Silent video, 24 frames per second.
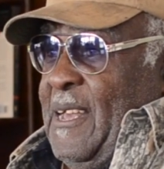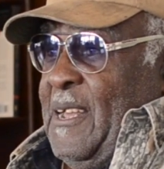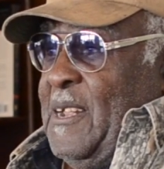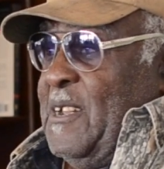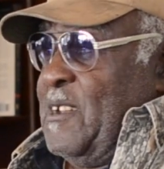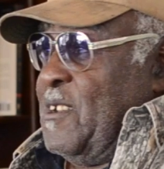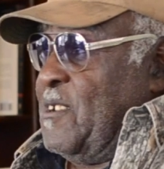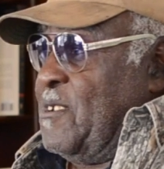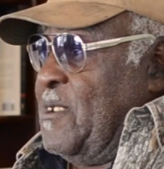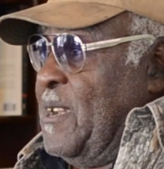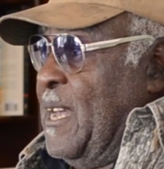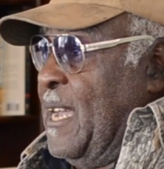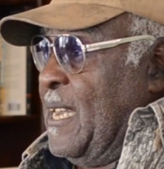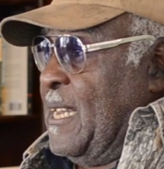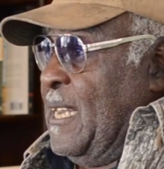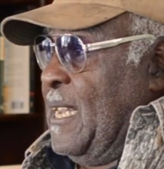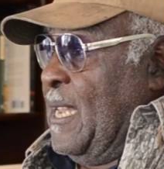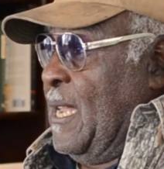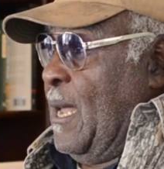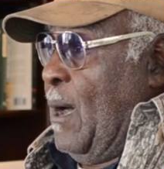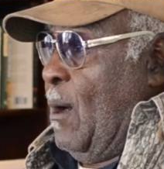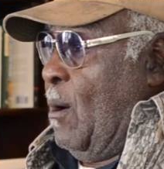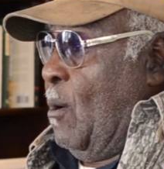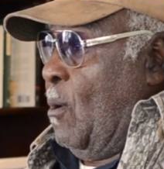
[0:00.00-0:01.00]

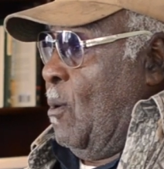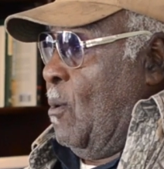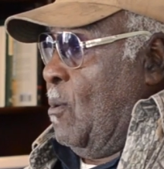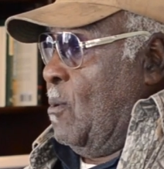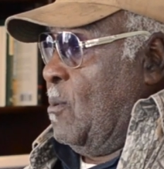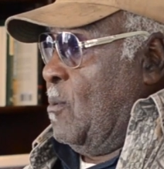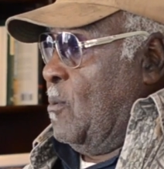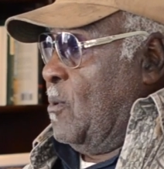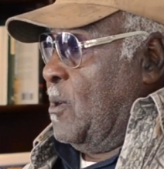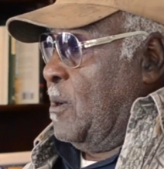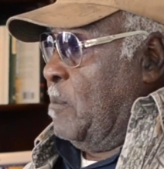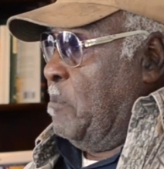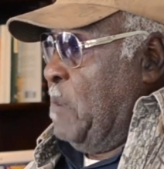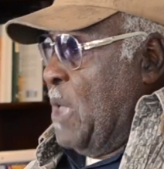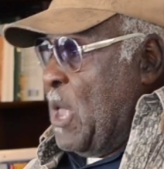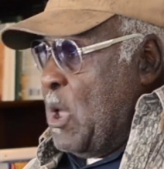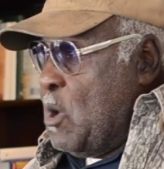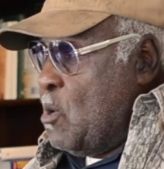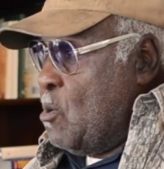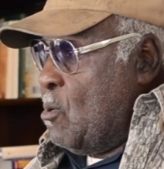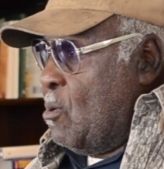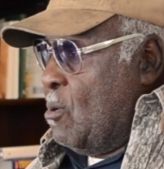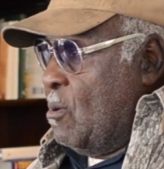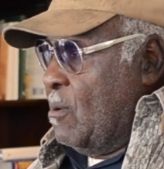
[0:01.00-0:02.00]
Snaking log with a
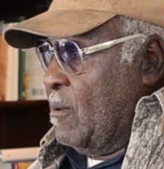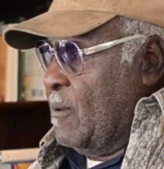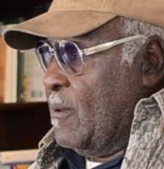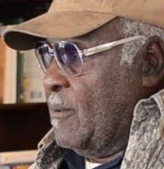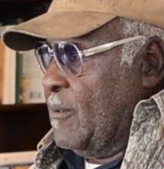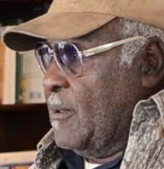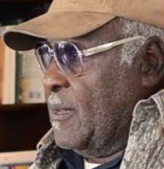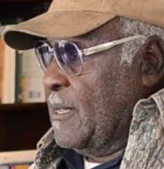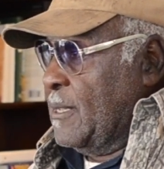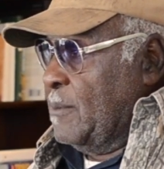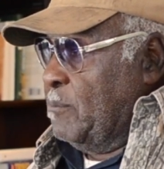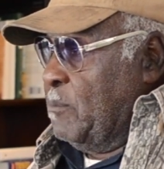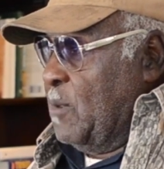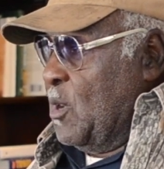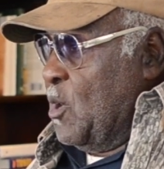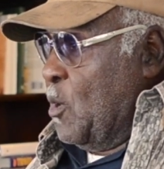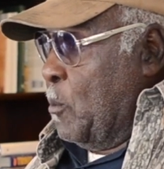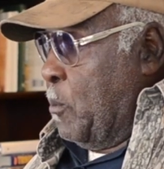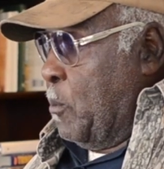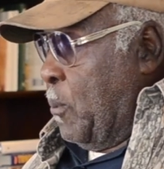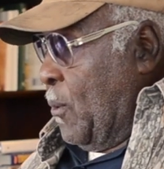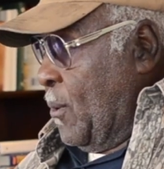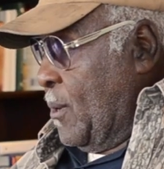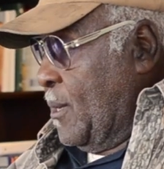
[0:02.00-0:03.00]
mule
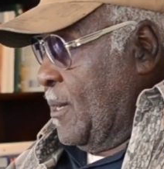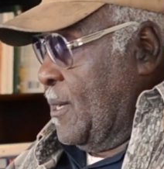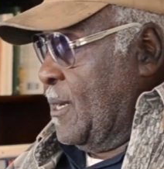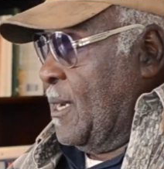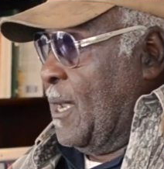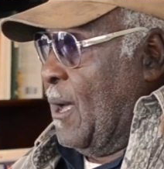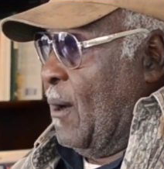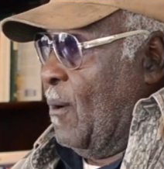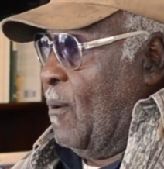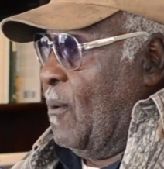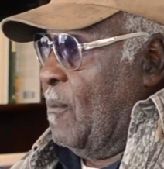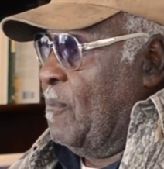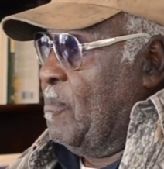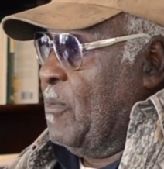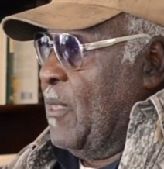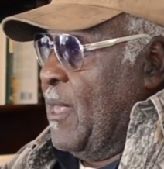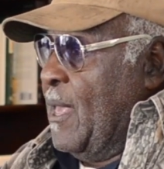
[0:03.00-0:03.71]
pulling the log.